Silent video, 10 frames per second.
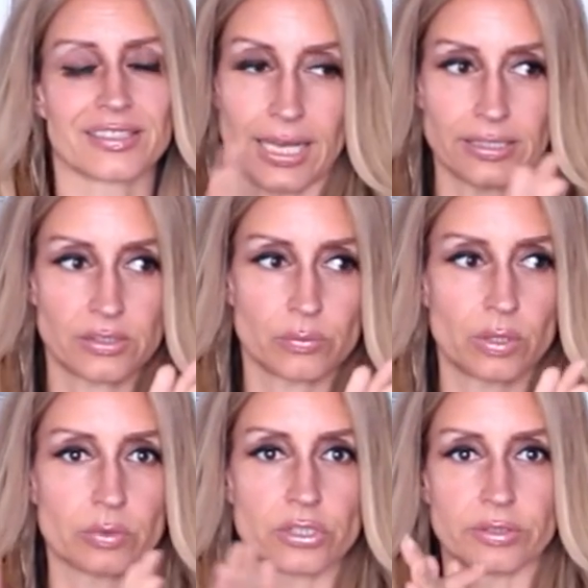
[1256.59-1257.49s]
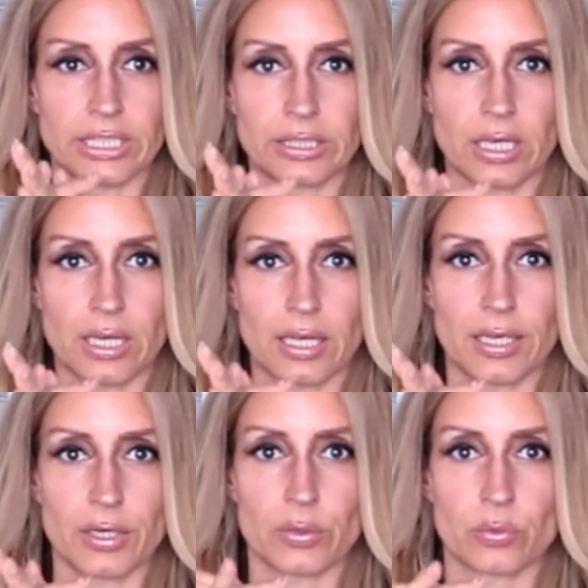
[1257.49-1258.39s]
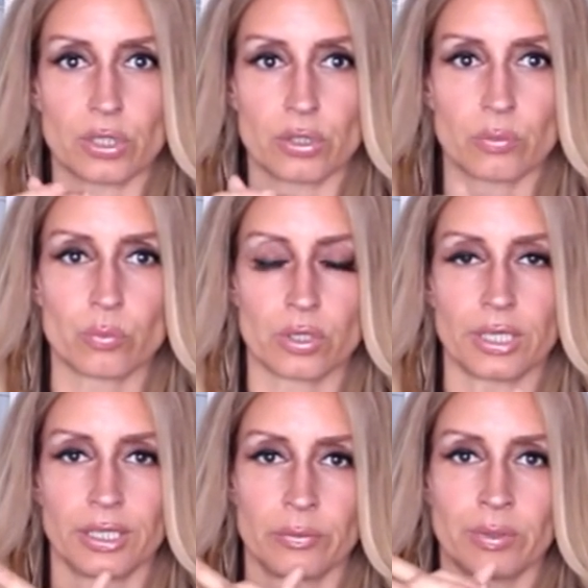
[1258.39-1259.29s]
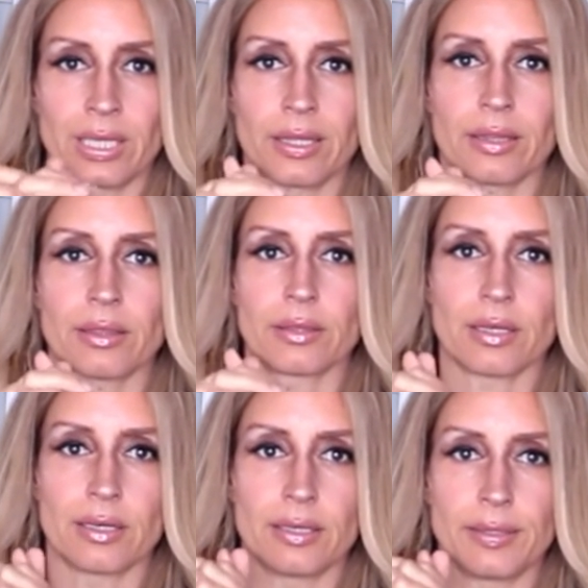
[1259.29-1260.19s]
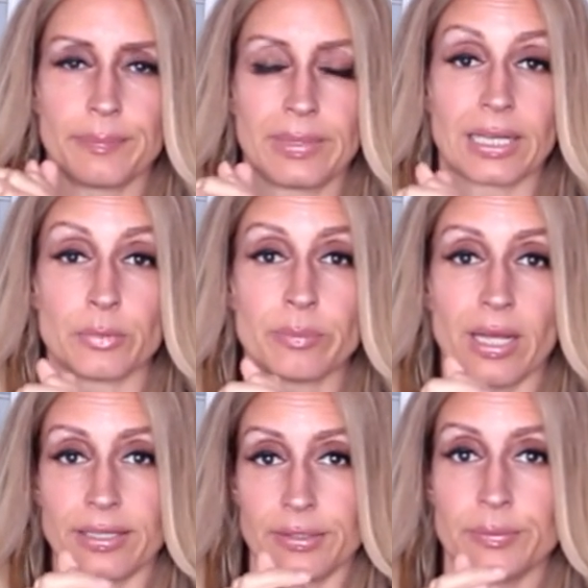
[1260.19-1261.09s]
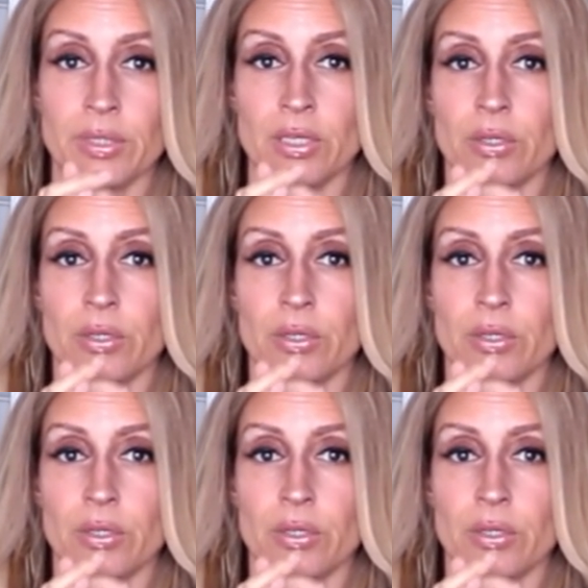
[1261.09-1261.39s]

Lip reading: That's what we're doing. We're working with Animal Biome.